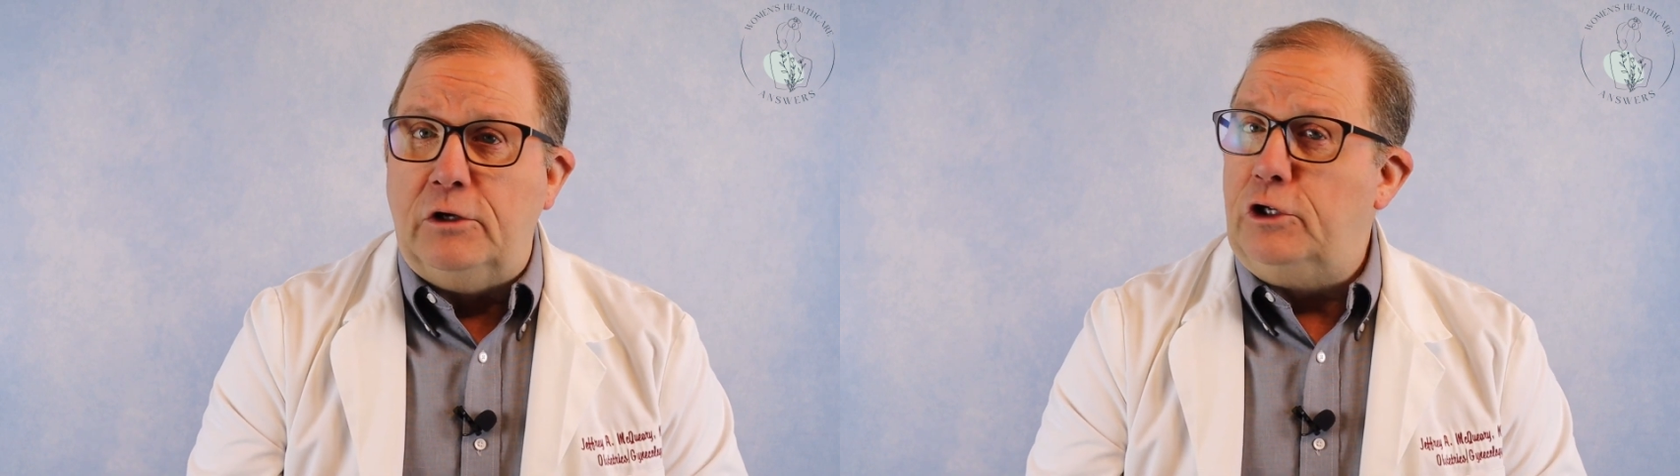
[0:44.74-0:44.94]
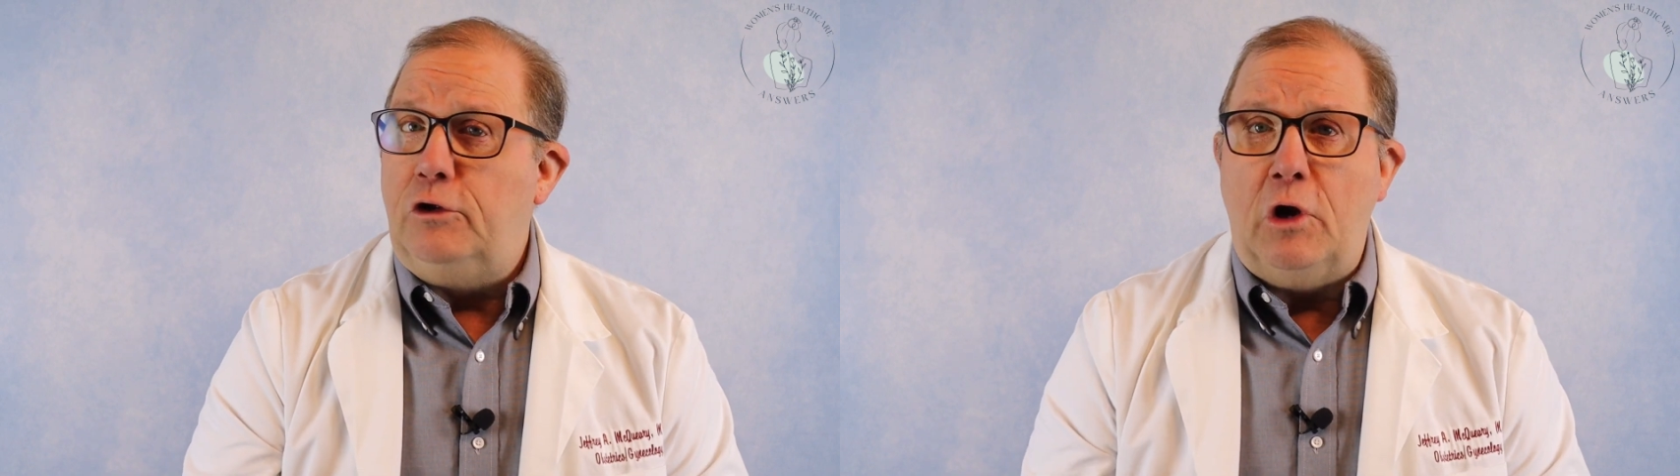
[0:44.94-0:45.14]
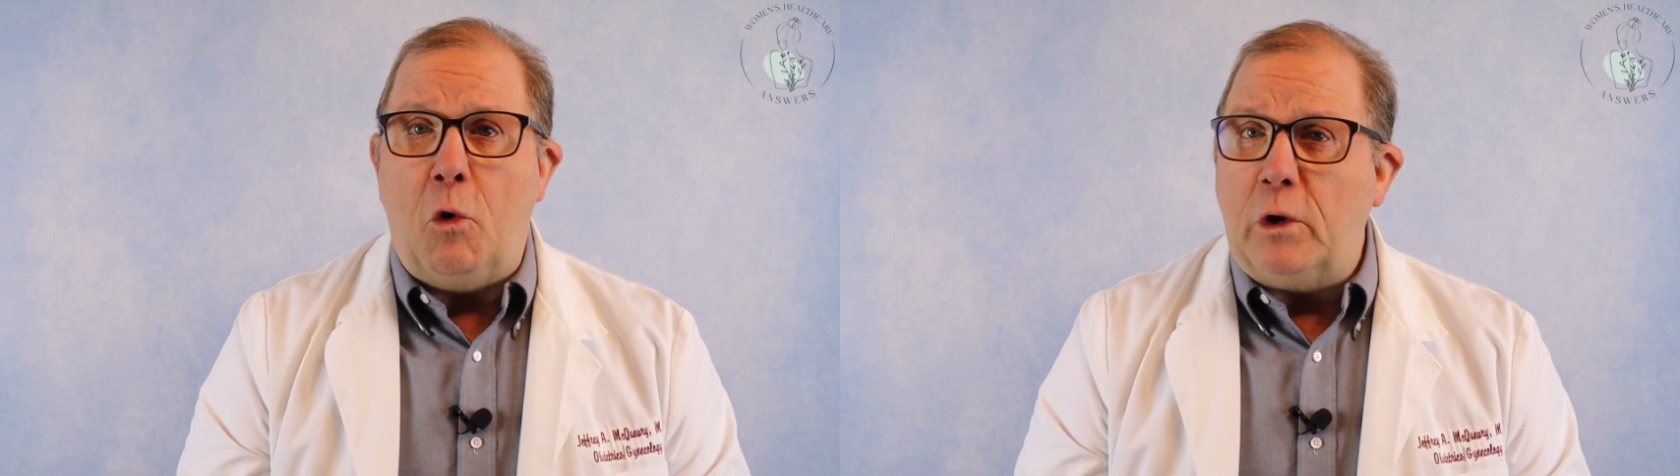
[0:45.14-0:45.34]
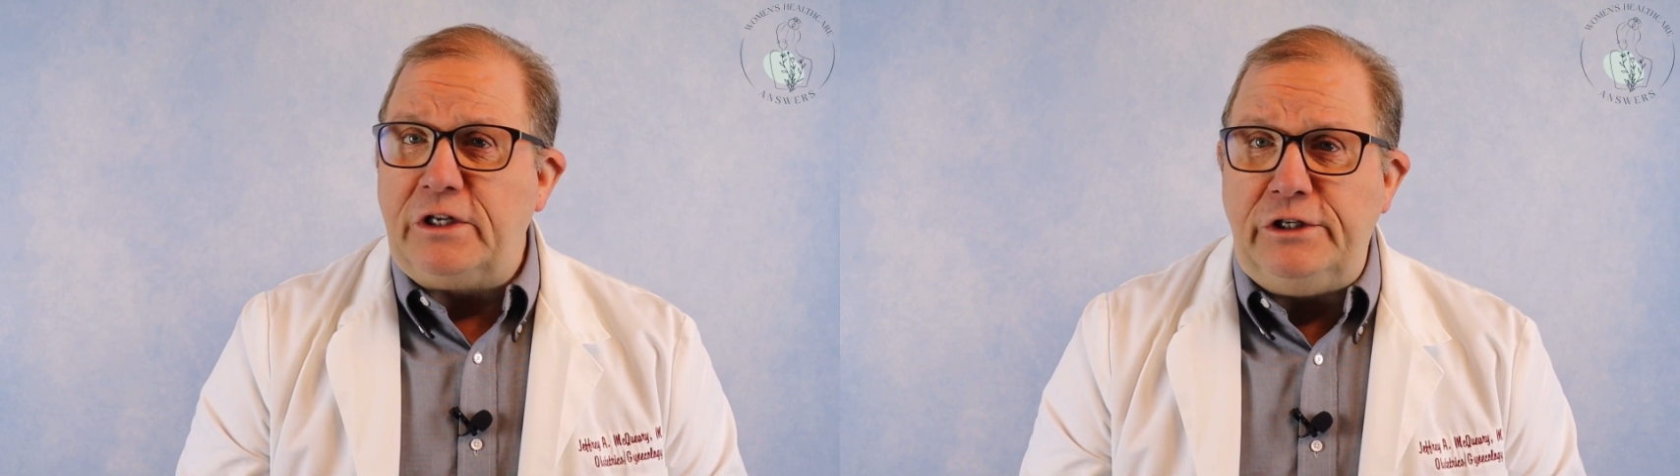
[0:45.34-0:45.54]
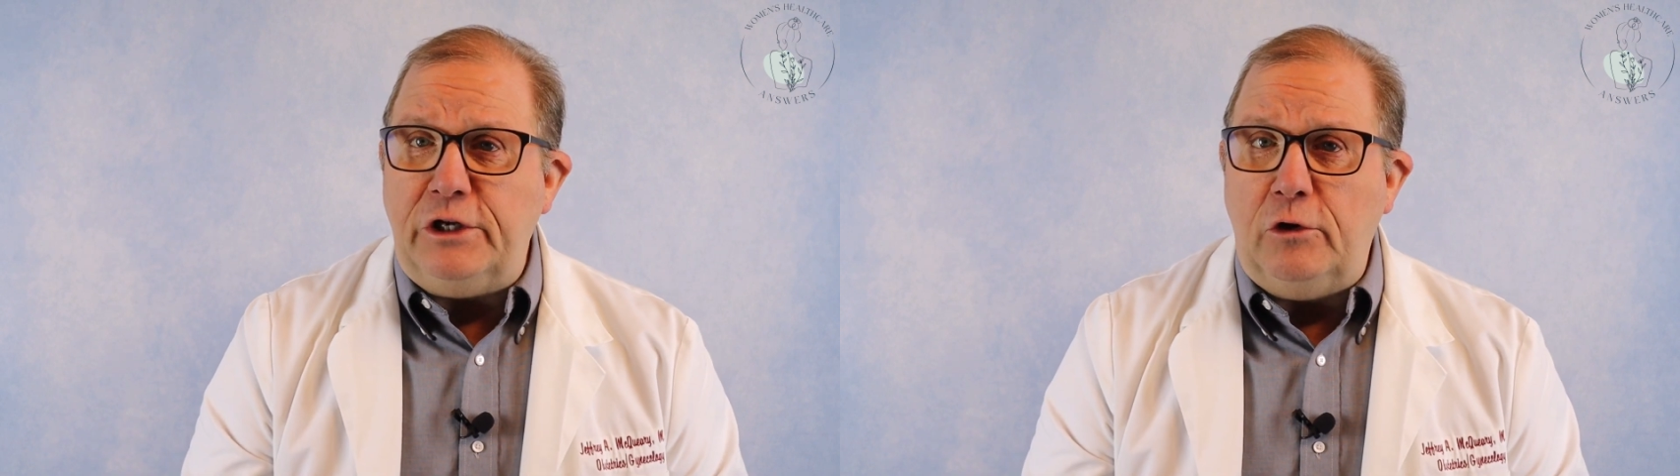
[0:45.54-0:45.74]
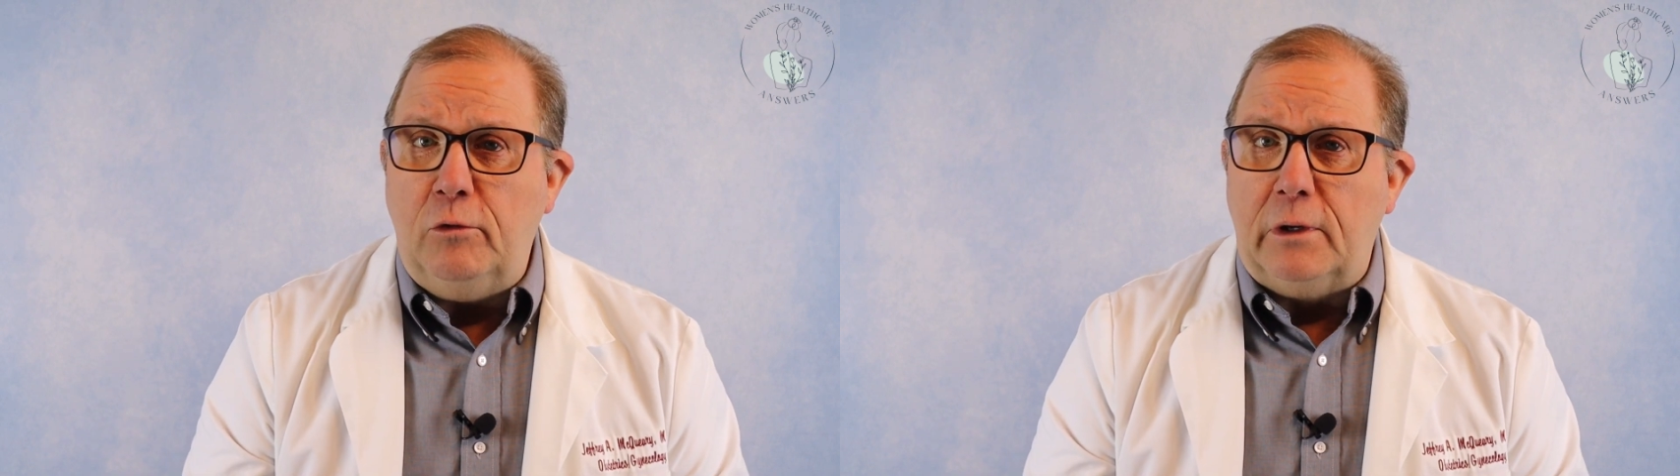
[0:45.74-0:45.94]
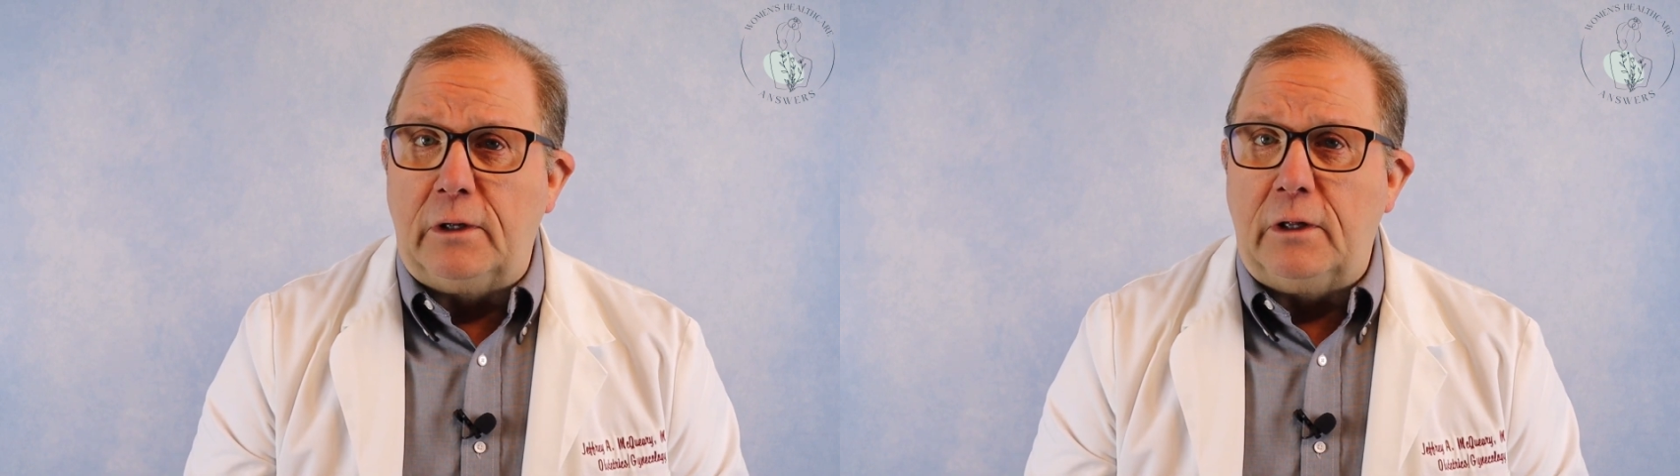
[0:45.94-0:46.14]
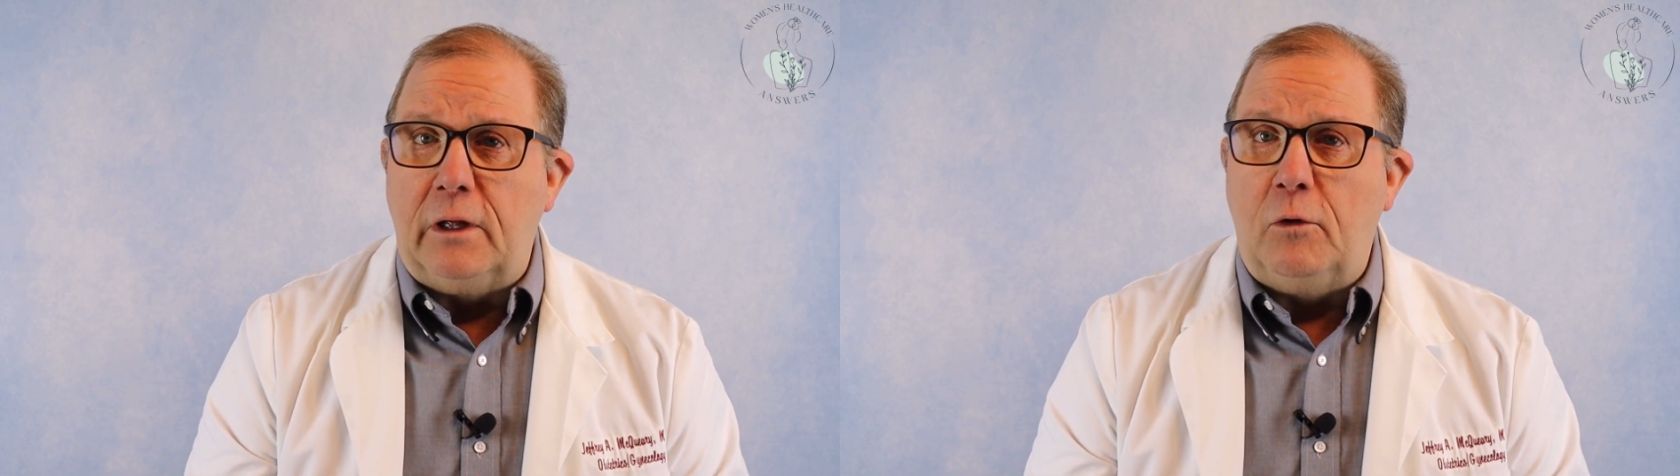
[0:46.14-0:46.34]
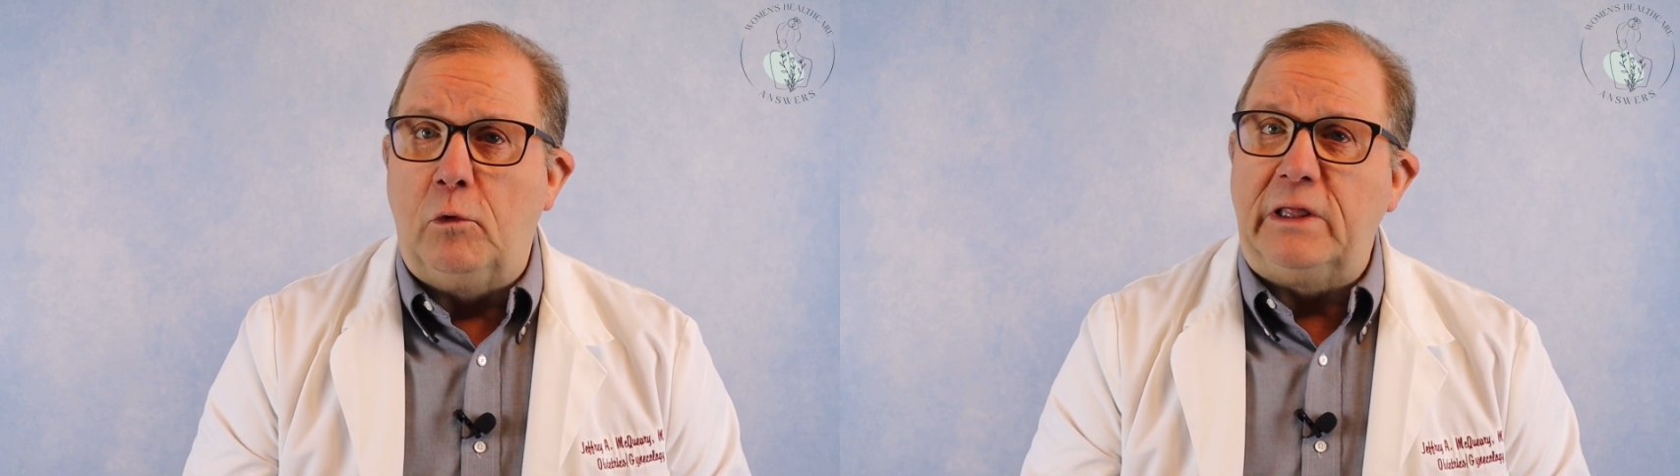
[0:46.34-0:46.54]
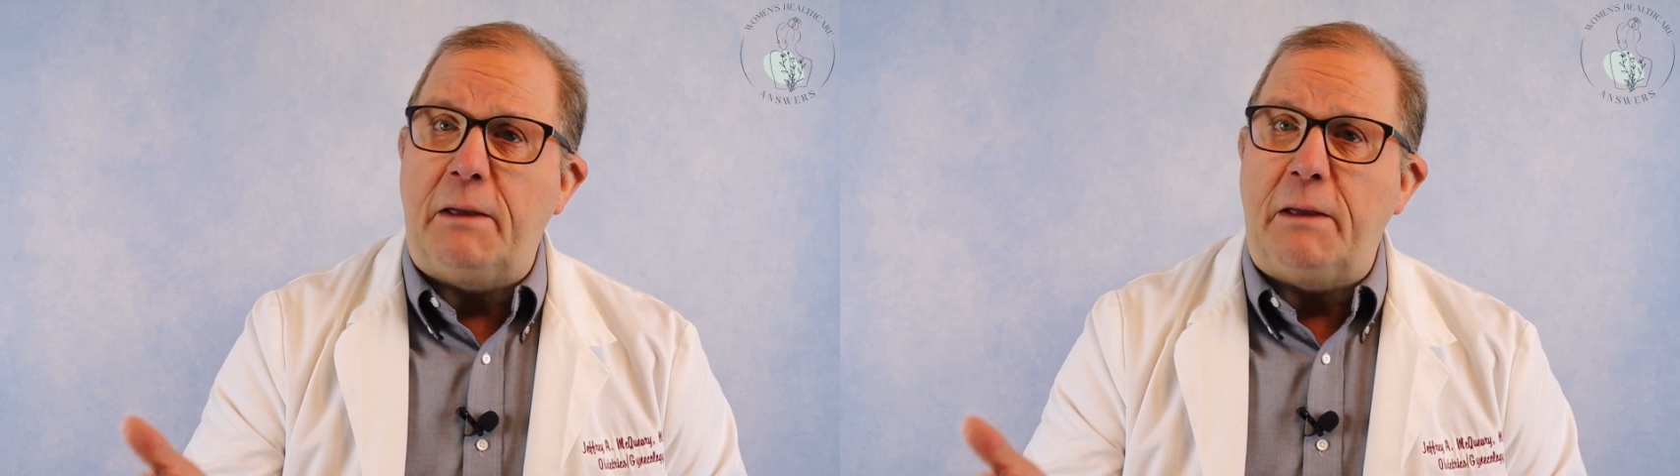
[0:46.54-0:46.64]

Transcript: Do you know what to do? Well,